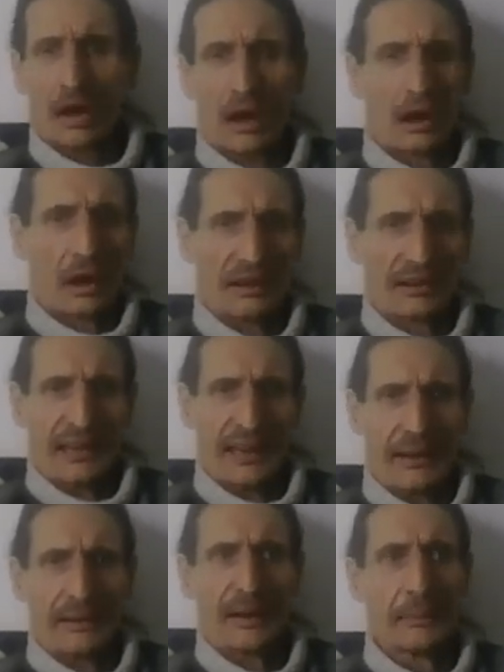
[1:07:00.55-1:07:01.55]
not a lot in
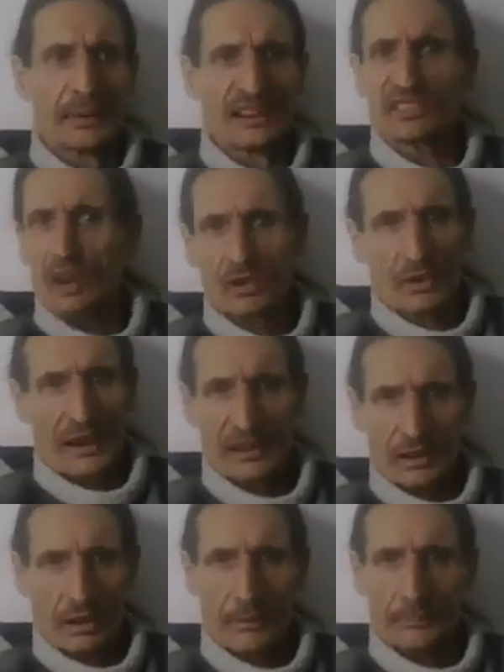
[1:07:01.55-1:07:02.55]
there. I mean, it shows you how
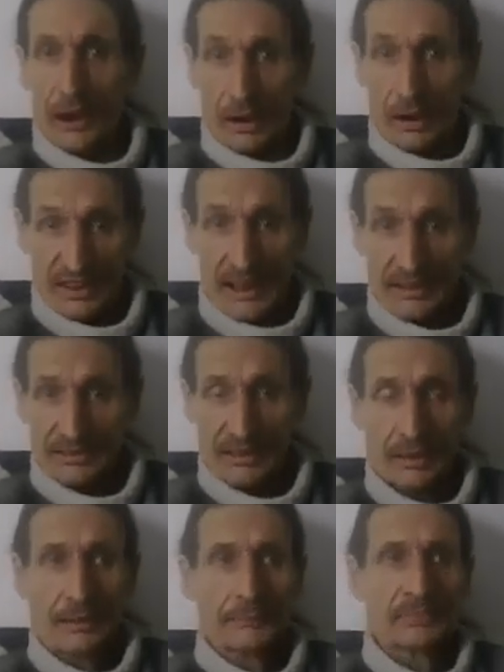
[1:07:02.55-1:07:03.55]
to do the
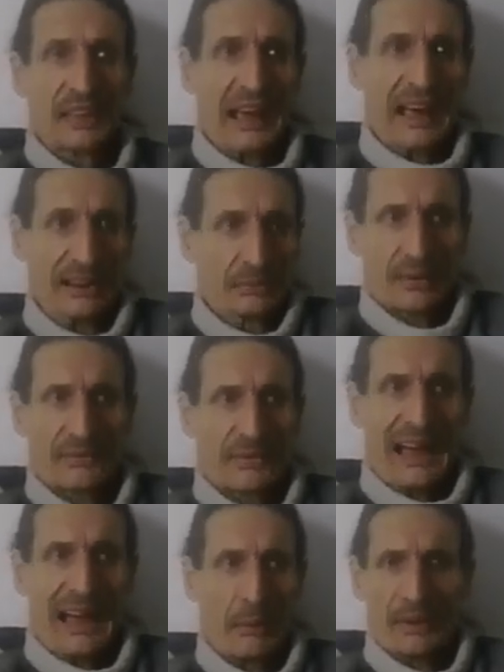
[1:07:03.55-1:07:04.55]
process
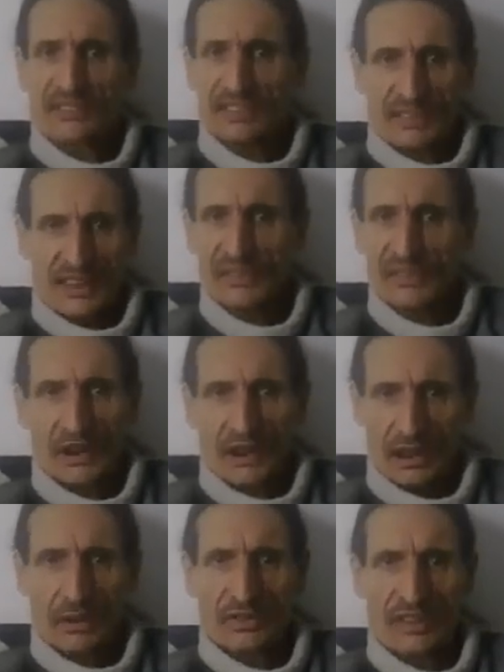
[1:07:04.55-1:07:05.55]
and how we
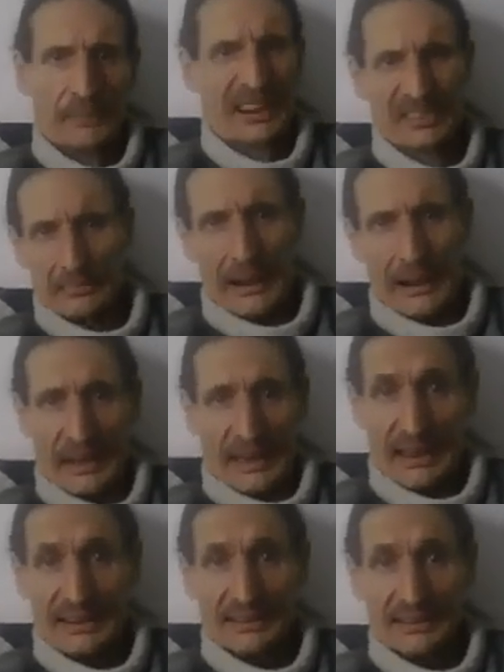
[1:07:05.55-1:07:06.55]
successfully used it. That's about
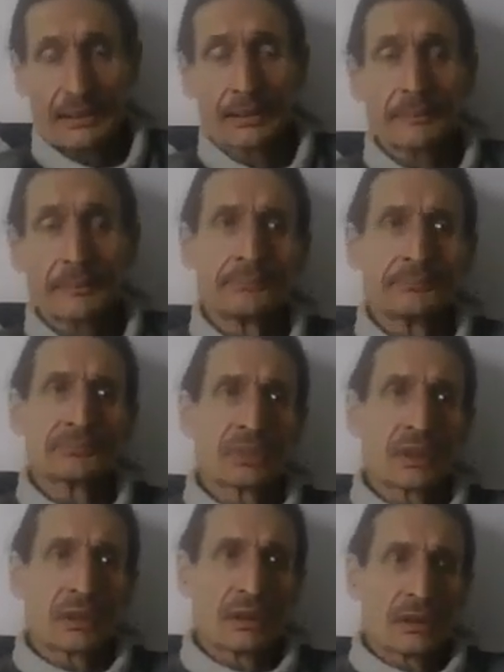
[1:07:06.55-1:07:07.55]
it.
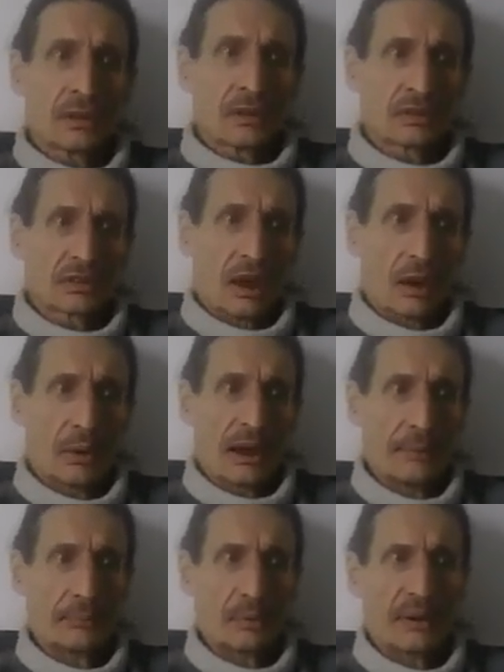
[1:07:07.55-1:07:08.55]
So
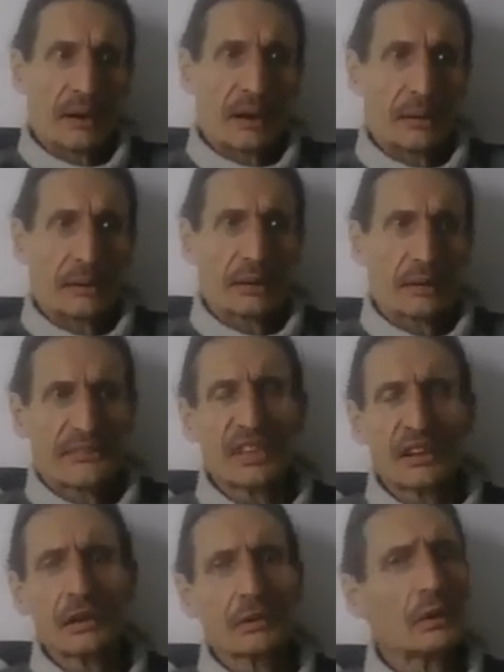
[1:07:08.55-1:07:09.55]

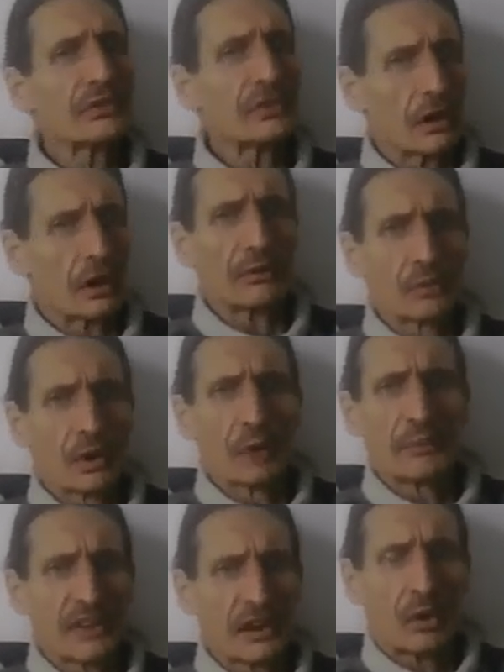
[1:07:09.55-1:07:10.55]
we've done an awful lot of
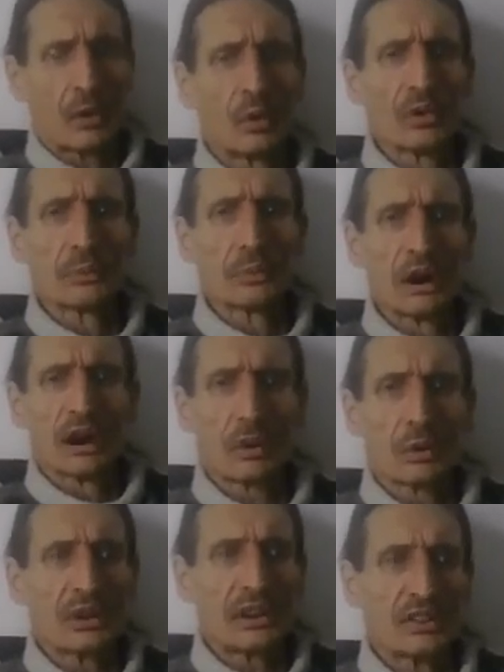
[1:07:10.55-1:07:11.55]
work. We've done all the
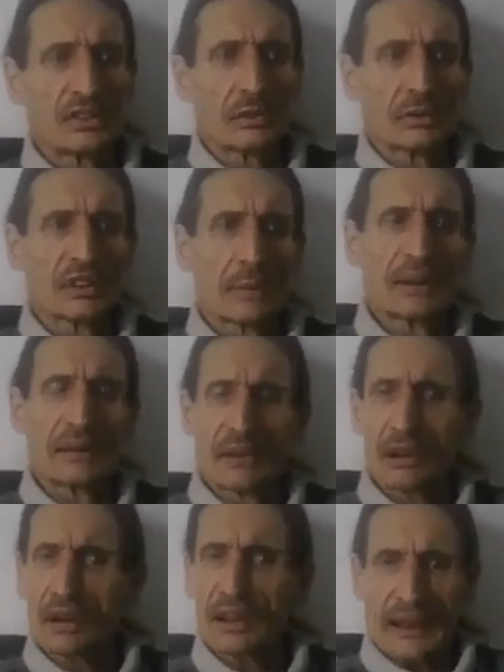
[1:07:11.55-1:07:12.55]
work. All you need to do is come and
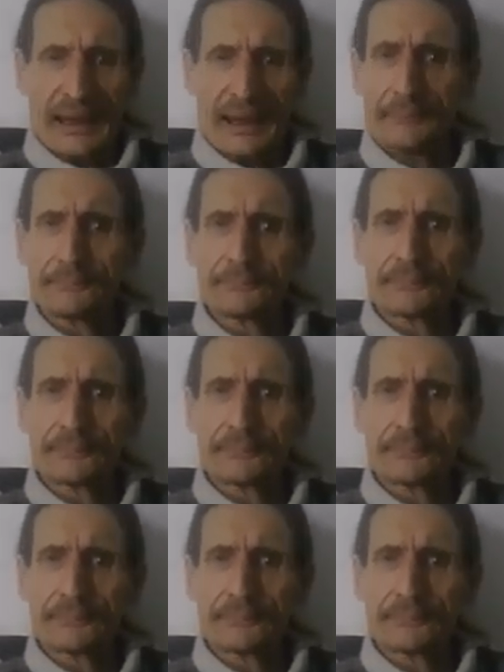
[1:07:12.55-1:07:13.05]
have a look at it